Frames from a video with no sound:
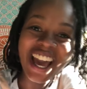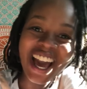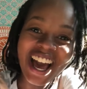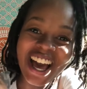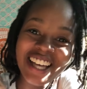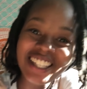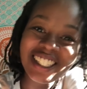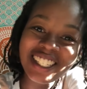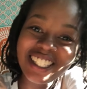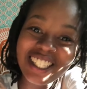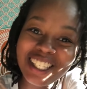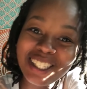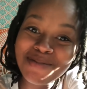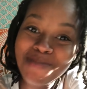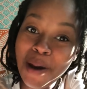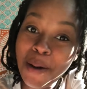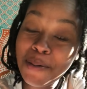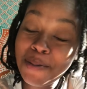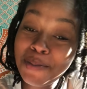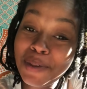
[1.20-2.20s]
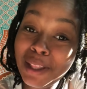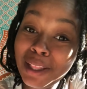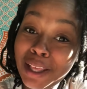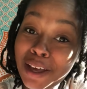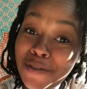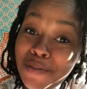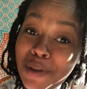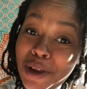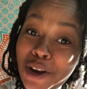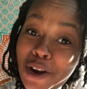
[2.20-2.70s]
guys, this is Mama Mila
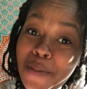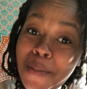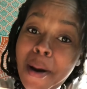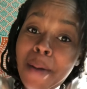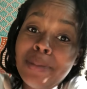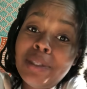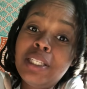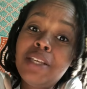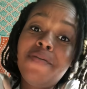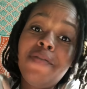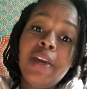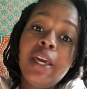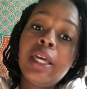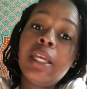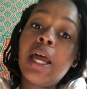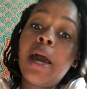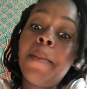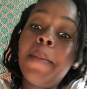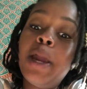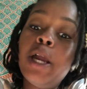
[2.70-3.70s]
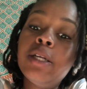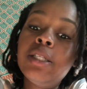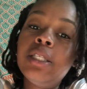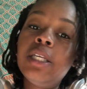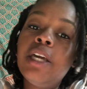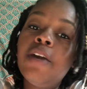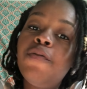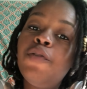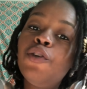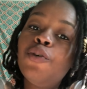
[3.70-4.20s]
of Miracle Mama TV, and I'm here to
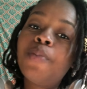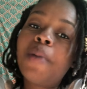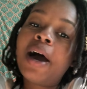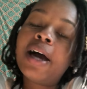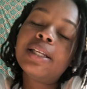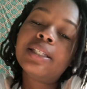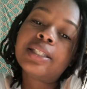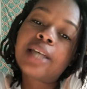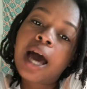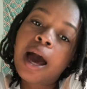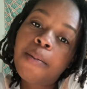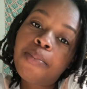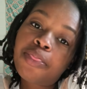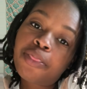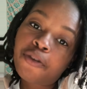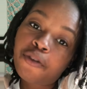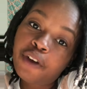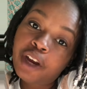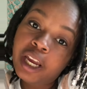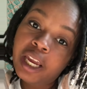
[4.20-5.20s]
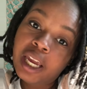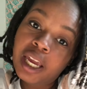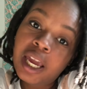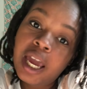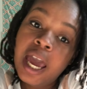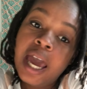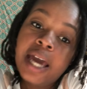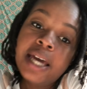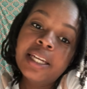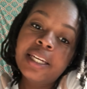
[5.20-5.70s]
give you my top 3
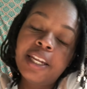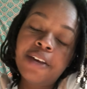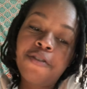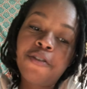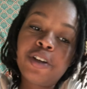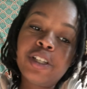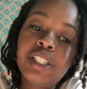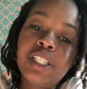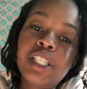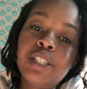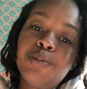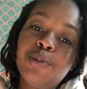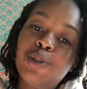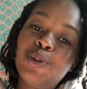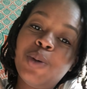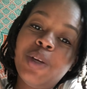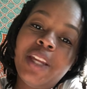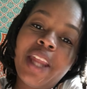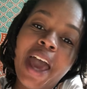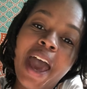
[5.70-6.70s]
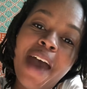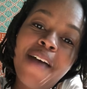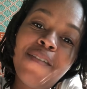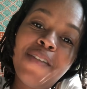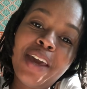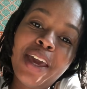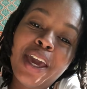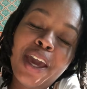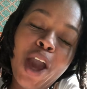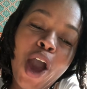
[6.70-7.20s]
differences between
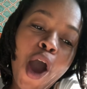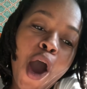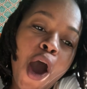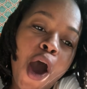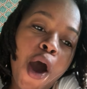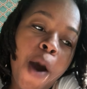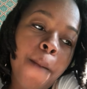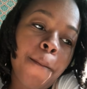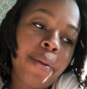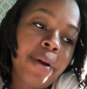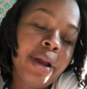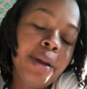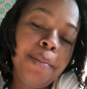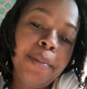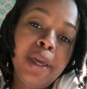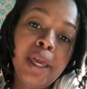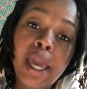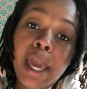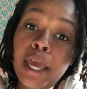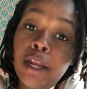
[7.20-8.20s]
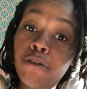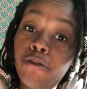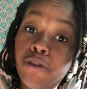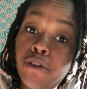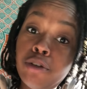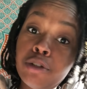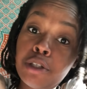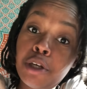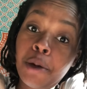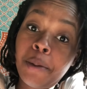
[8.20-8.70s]
having a preemie and a
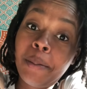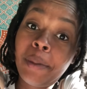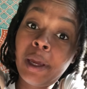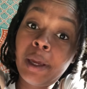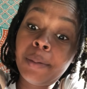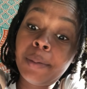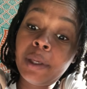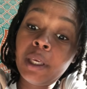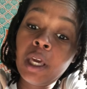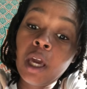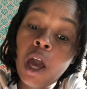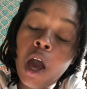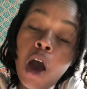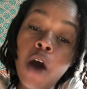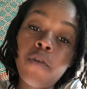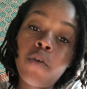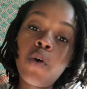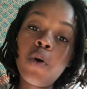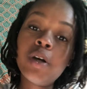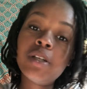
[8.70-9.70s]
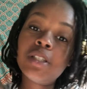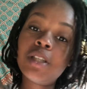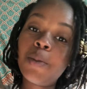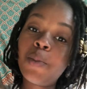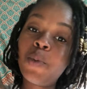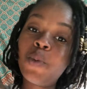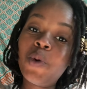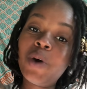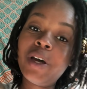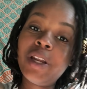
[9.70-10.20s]
full-term baby. Of course,
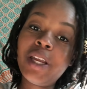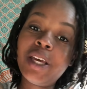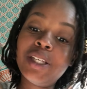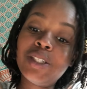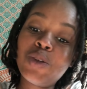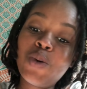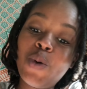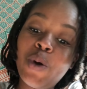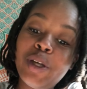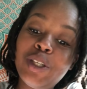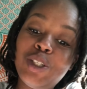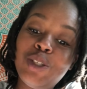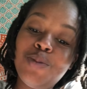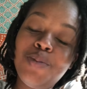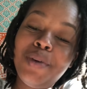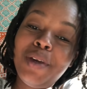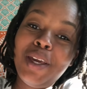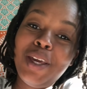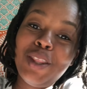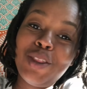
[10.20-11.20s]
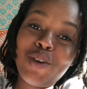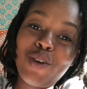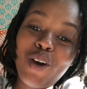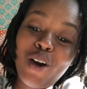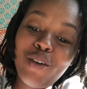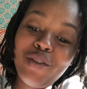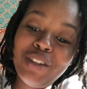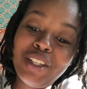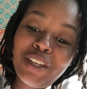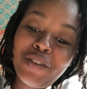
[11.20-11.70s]
number 1 is going to be the
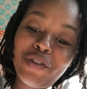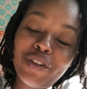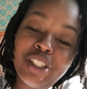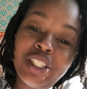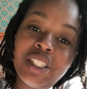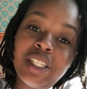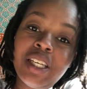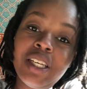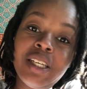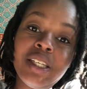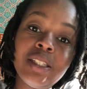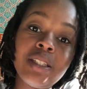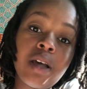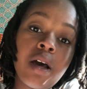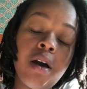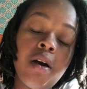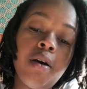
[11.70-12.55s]
growth differences.